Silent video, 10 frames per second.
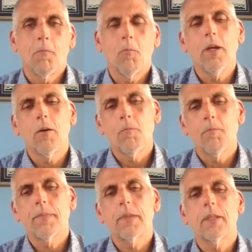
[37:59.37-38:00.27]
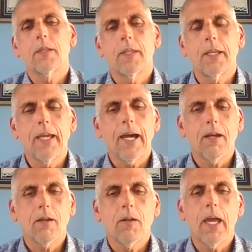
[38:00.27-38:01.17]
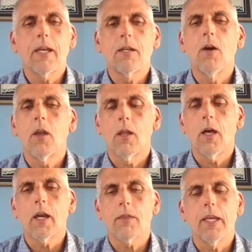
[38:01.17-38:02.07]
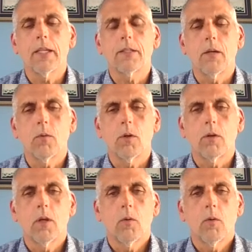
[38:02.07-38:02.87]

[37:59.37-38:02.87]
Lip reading: Well, the guy had done a lot of things that were